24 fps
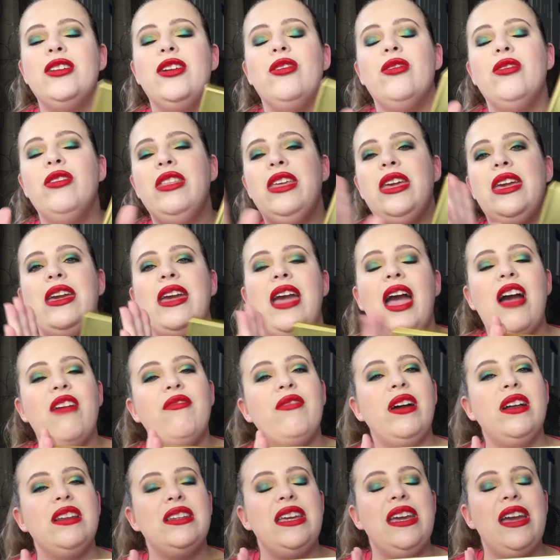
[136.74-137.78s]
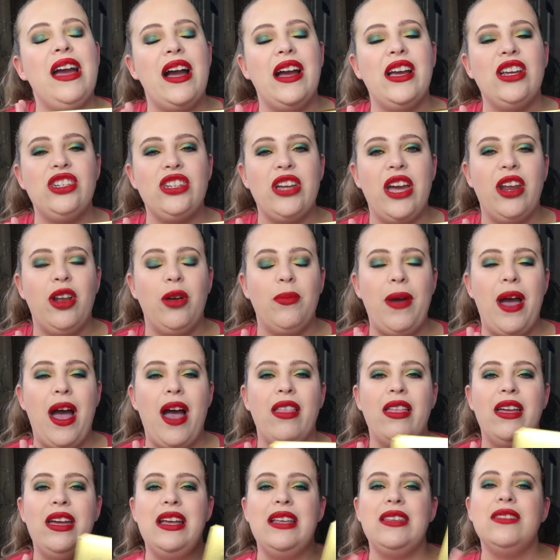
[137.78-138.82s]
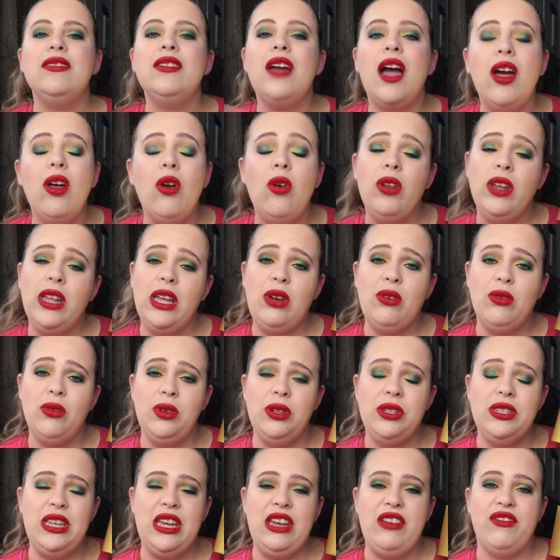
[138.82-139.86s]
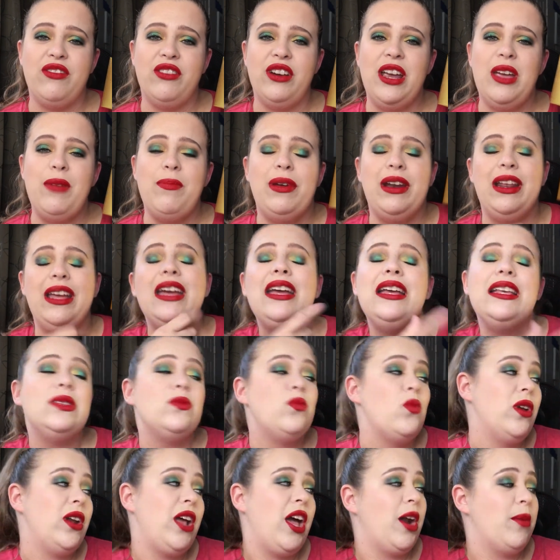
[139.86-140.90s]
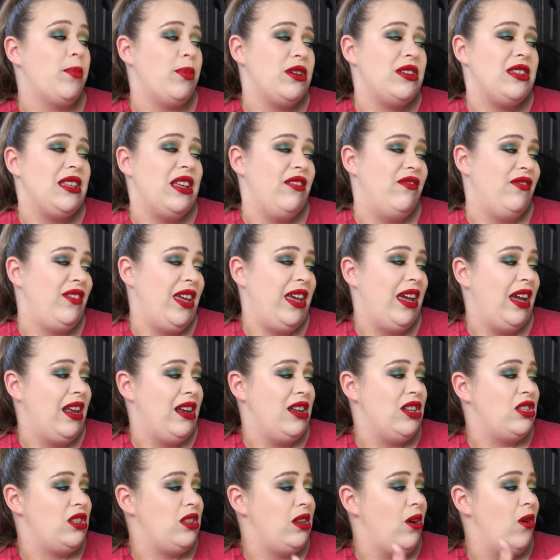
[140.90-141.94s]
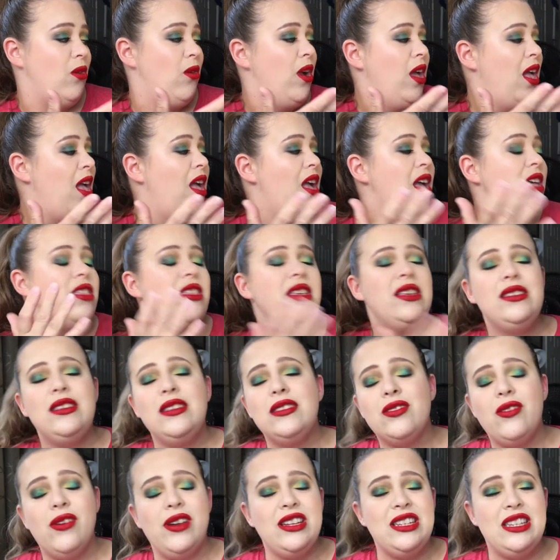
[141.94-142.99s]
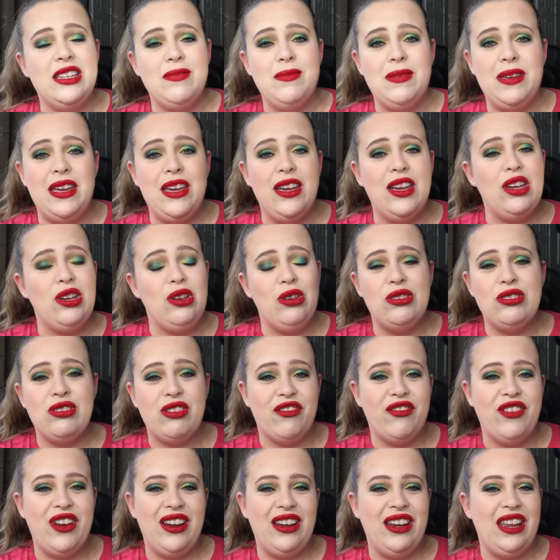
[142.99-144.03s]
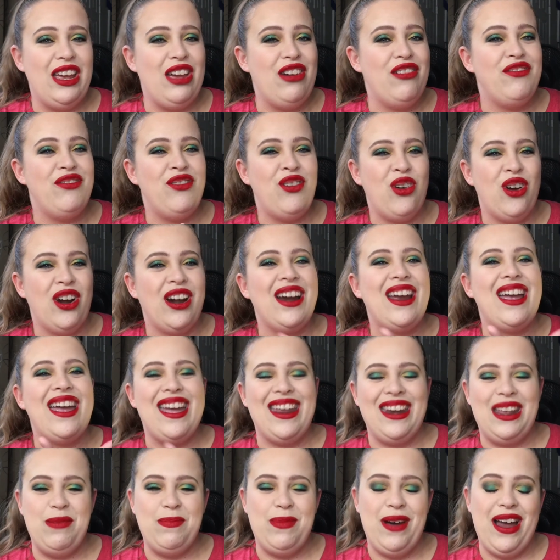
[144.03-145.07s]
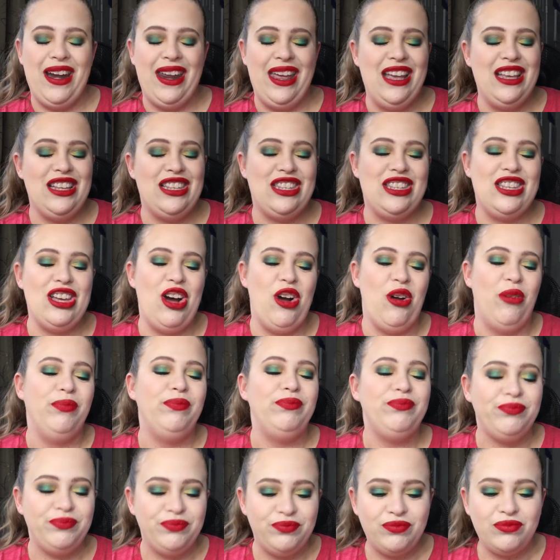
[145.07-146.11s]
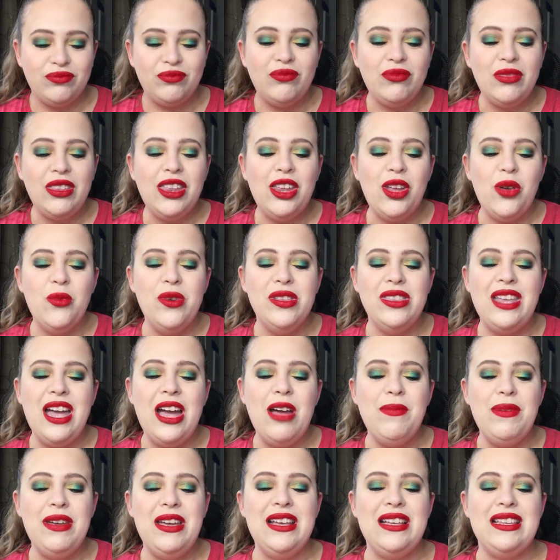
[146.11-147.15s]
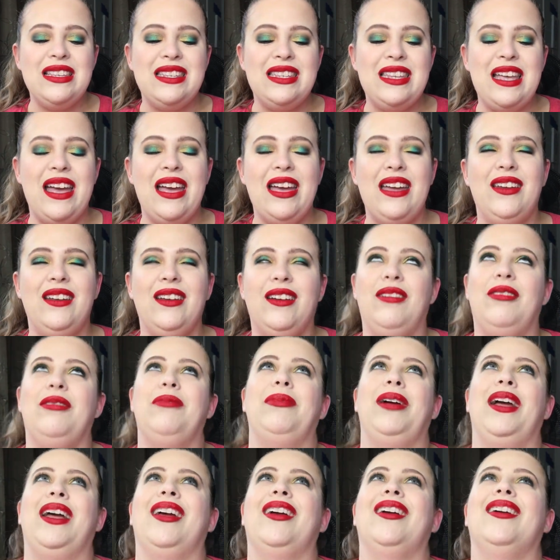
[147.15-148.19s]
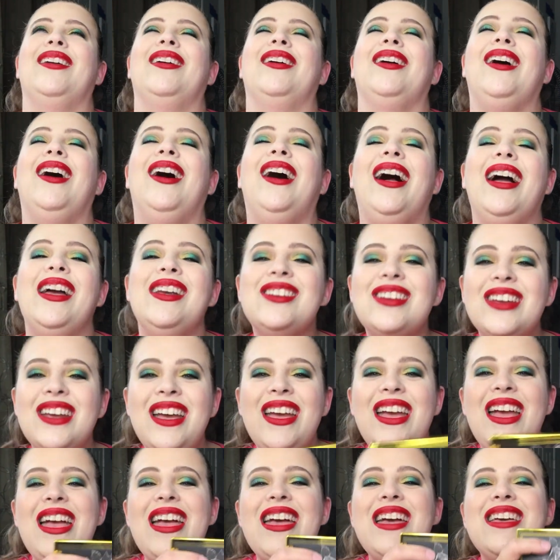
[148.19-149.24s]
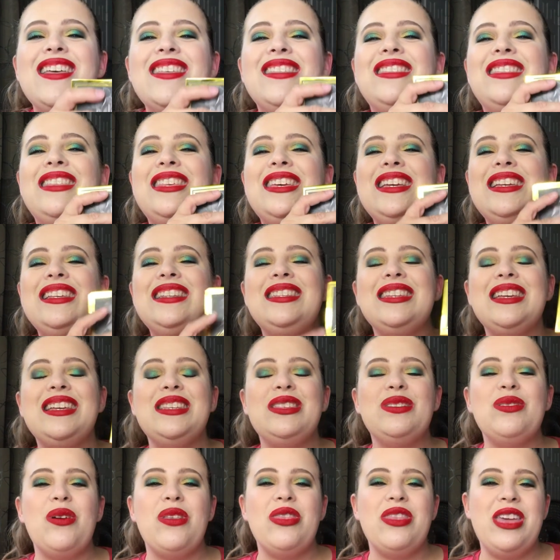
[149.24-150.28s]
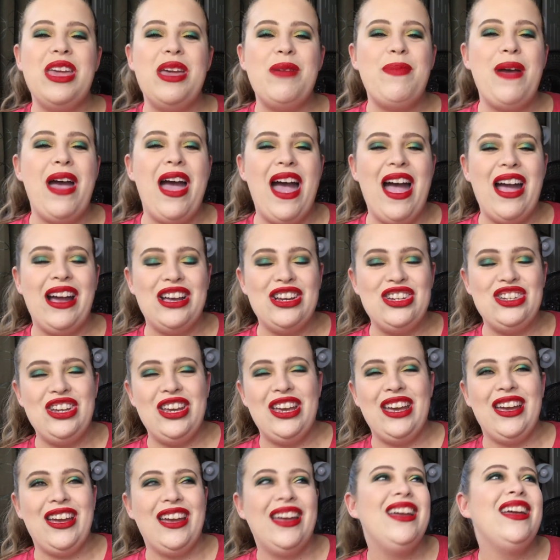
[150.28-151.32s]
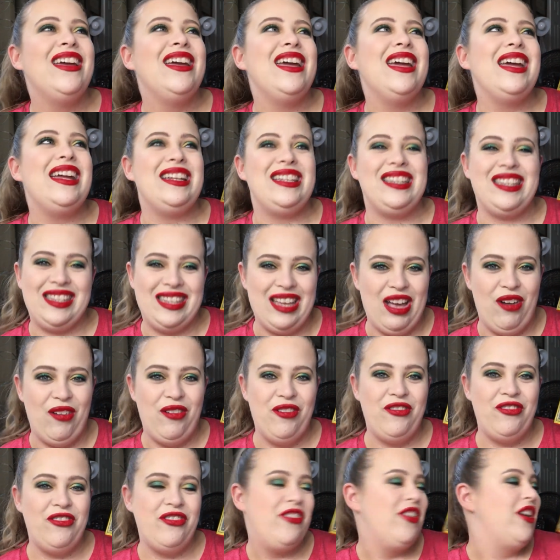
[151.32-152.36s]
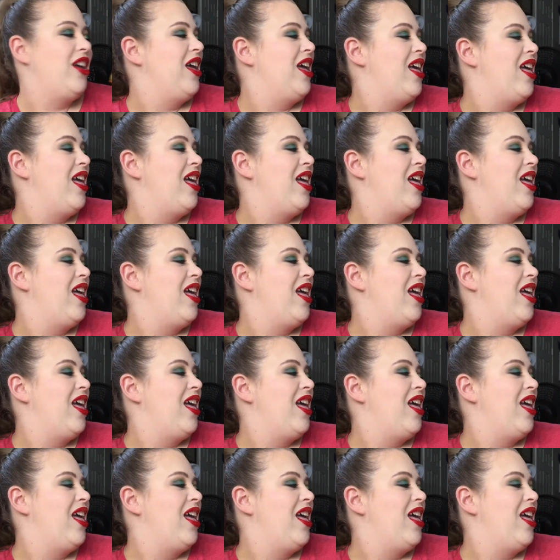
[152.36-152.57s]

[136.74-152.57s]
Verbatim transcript: So the Kat Von D eyeshadow palette is not only cruelty free, but it is 100% vegan. So this is going to be user friendly for anybody. So with that being said, oh my gosh, this is the packaging itself.